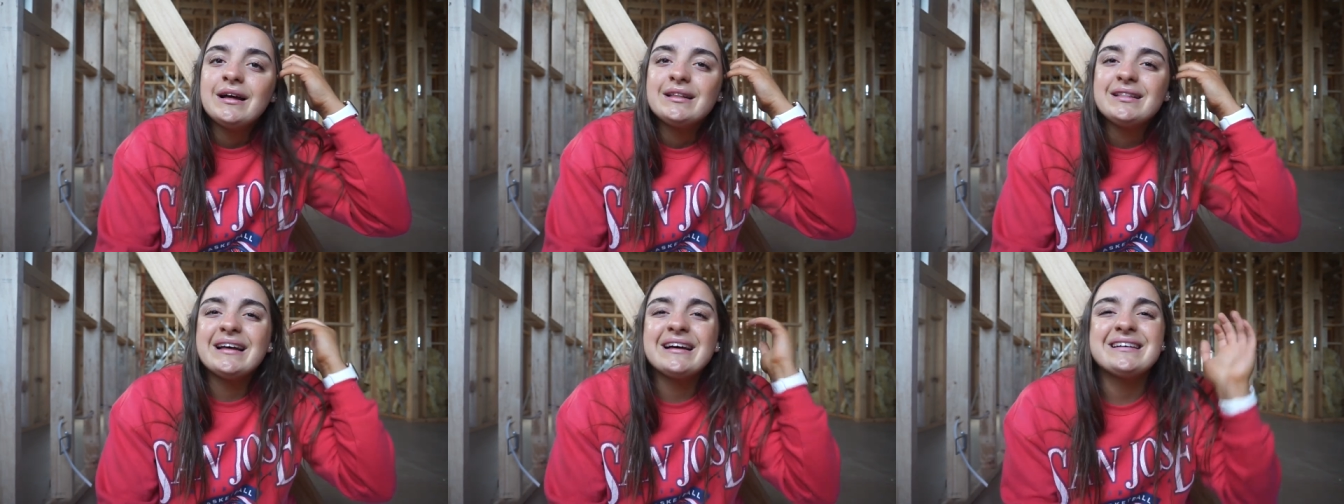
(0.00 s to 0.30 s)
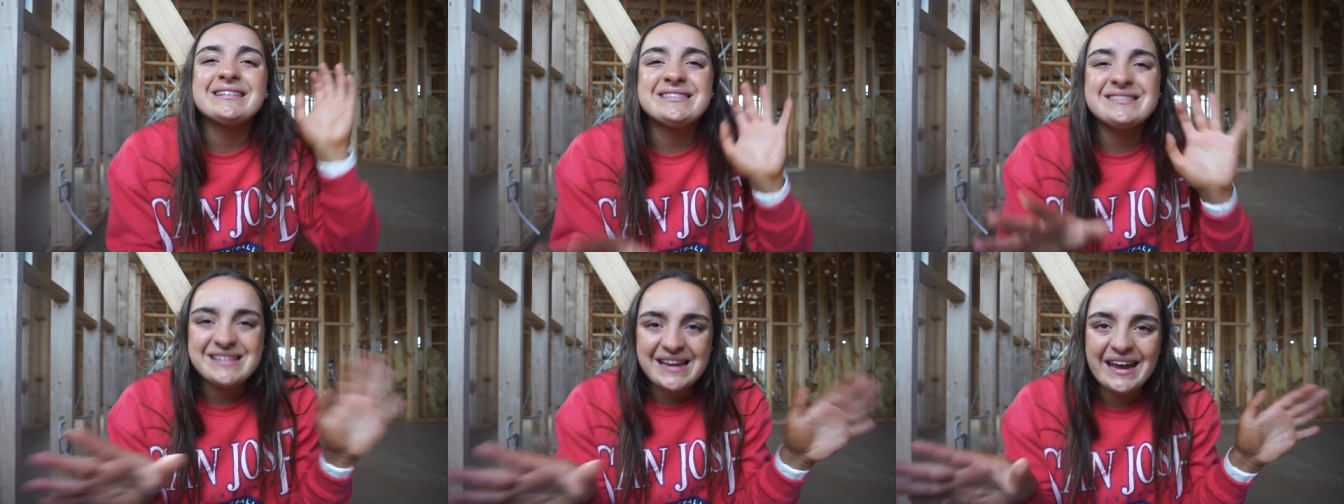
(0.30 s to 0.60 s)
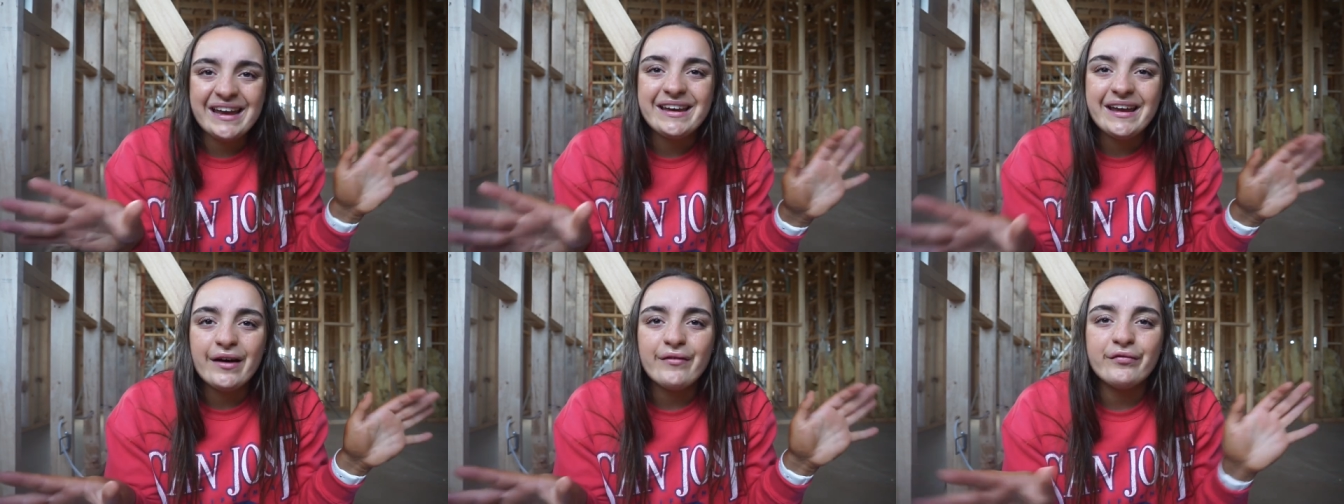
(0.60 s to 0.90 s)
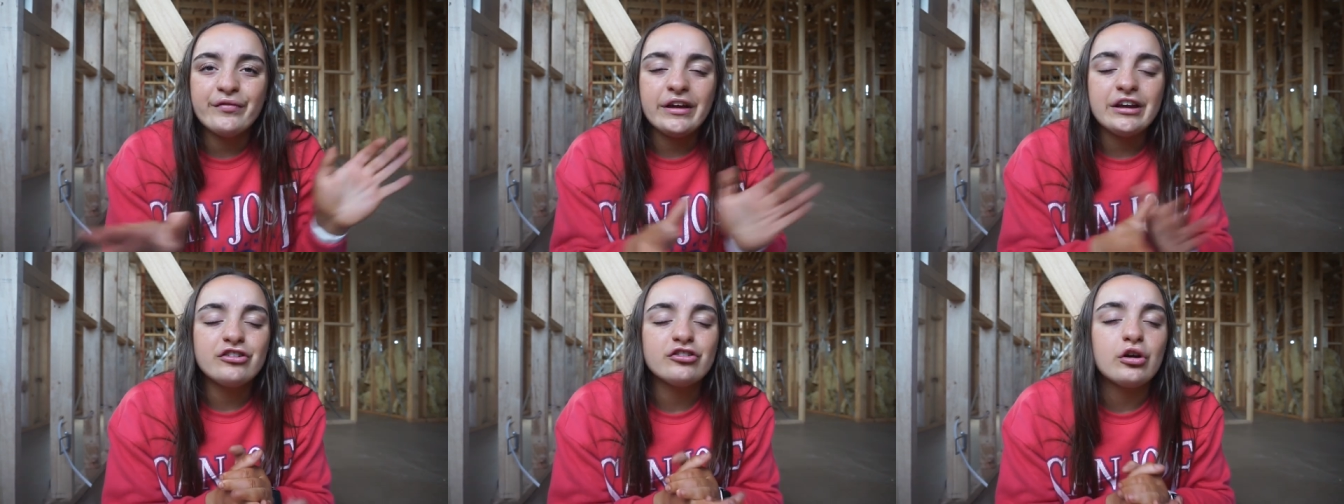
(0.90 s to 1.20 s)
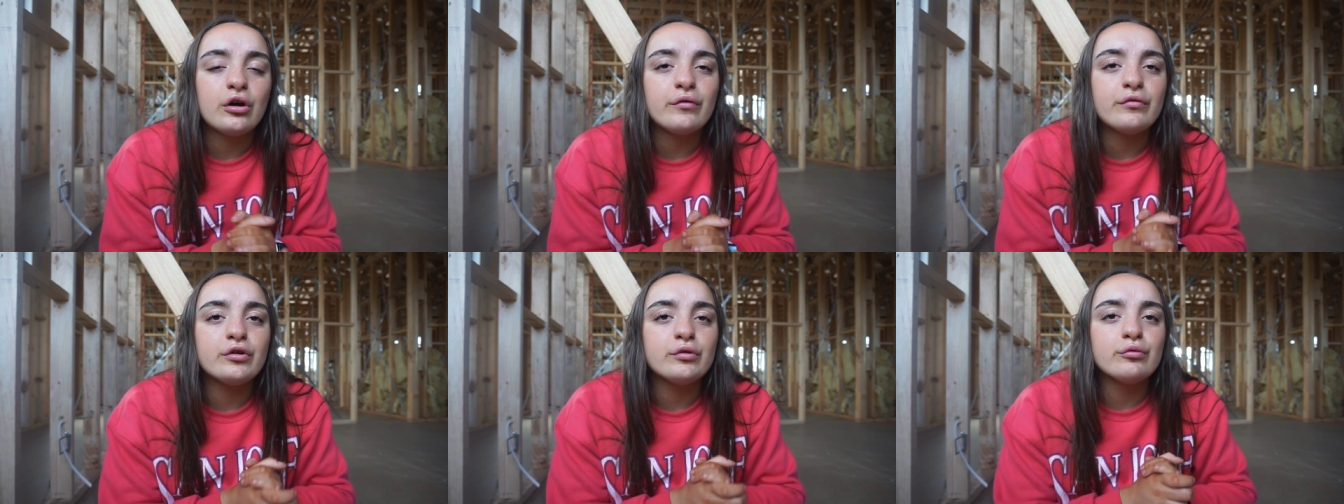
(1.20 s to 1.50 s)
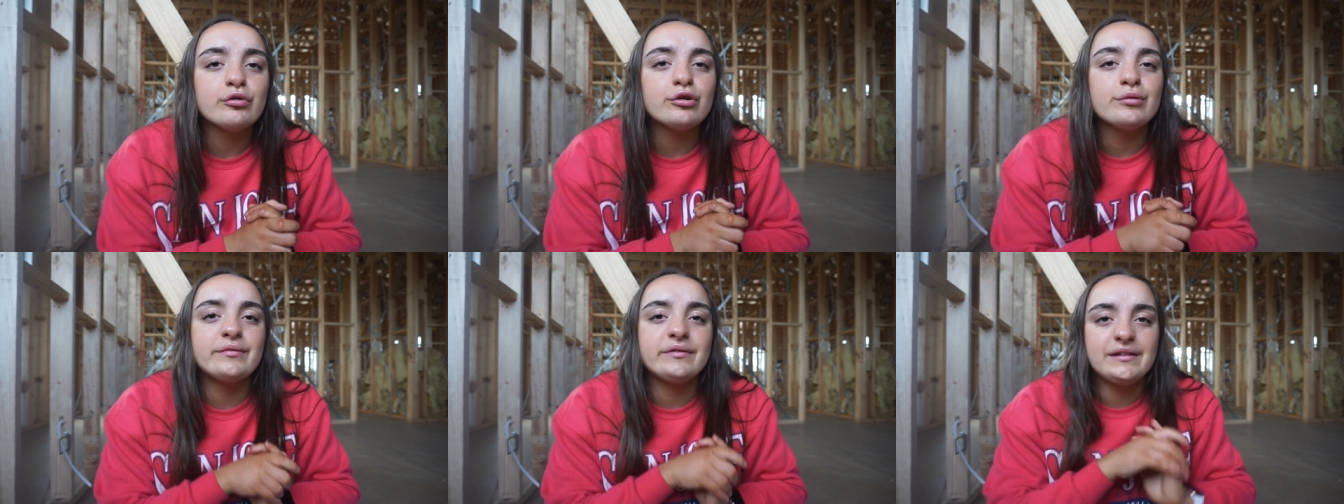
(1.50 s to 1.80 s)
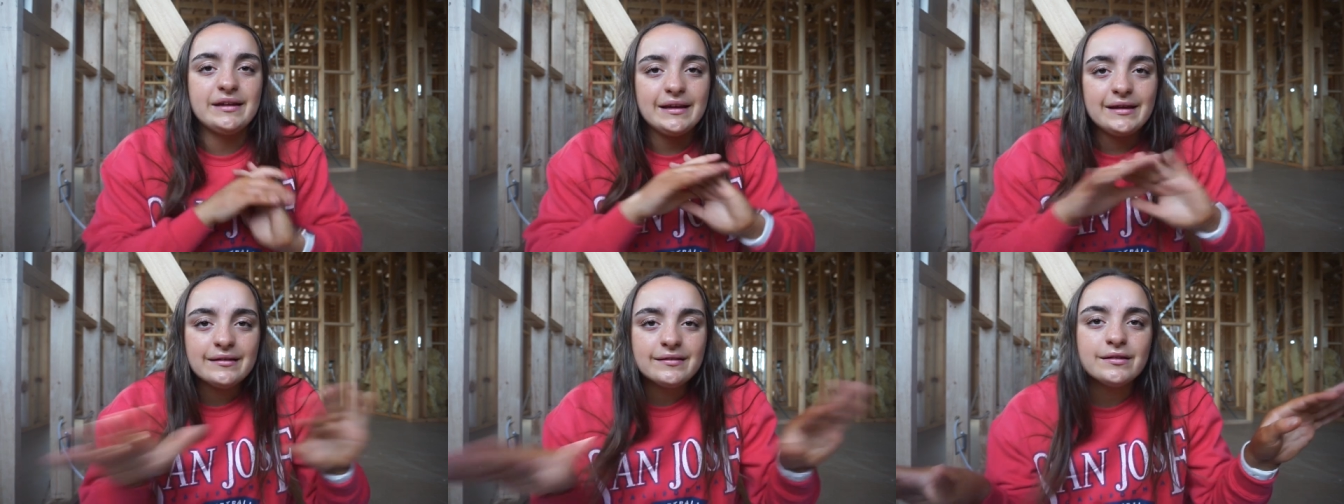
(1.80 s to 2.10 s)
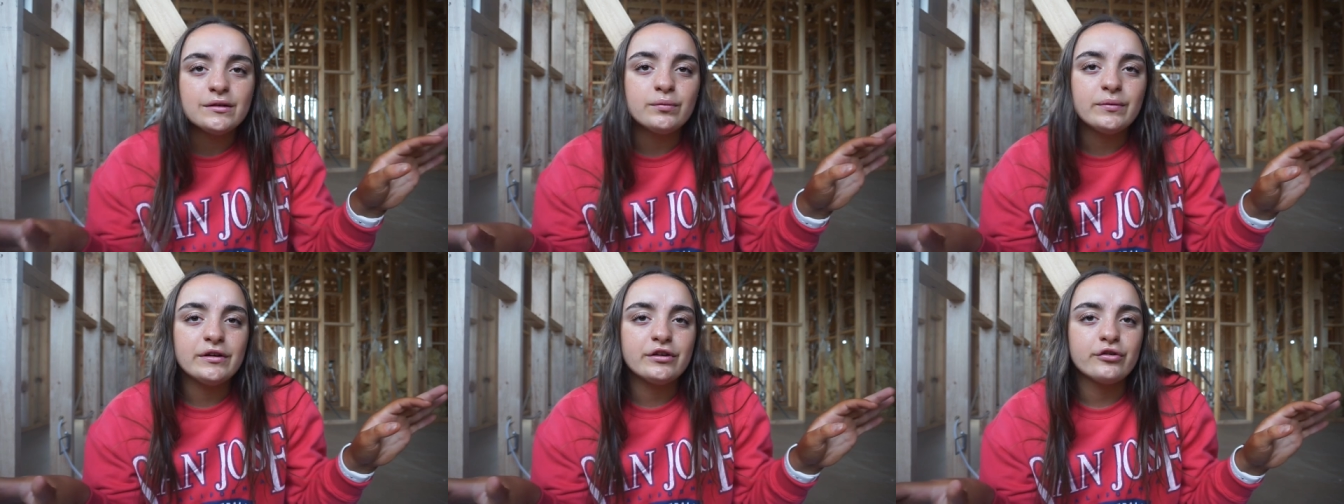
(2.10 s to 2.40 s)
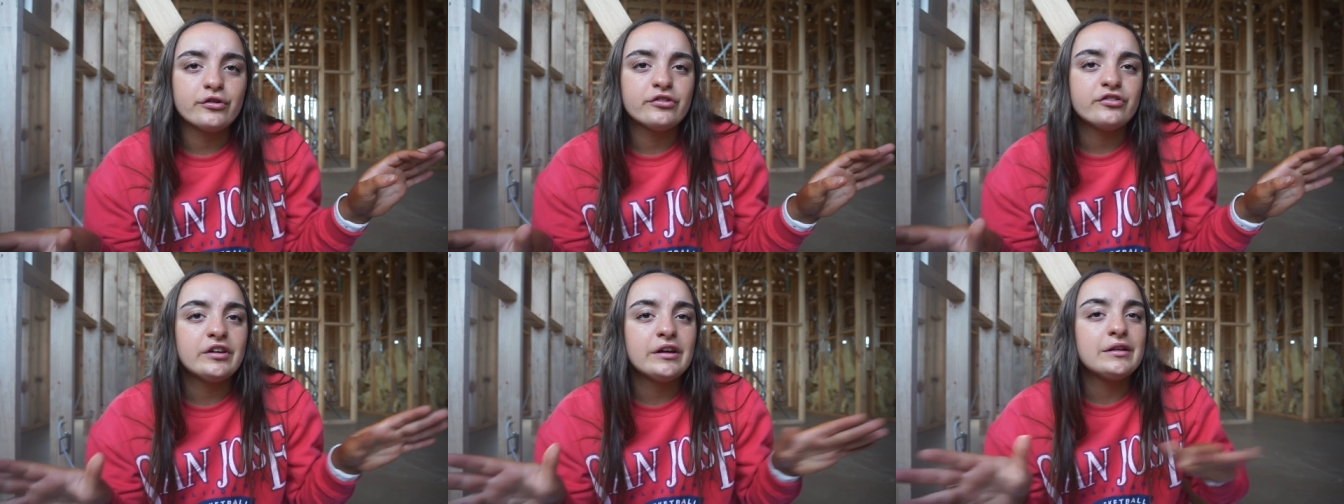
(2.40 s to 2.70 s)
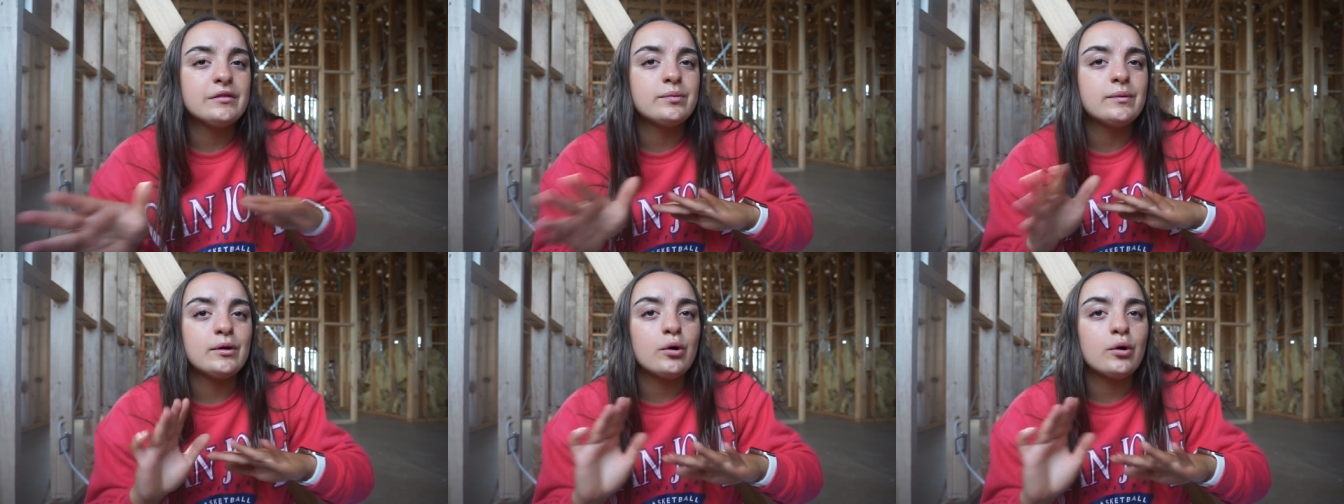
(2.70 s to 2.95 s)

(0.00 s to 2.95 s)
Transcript: like a standout feature of the rooms is the window seats.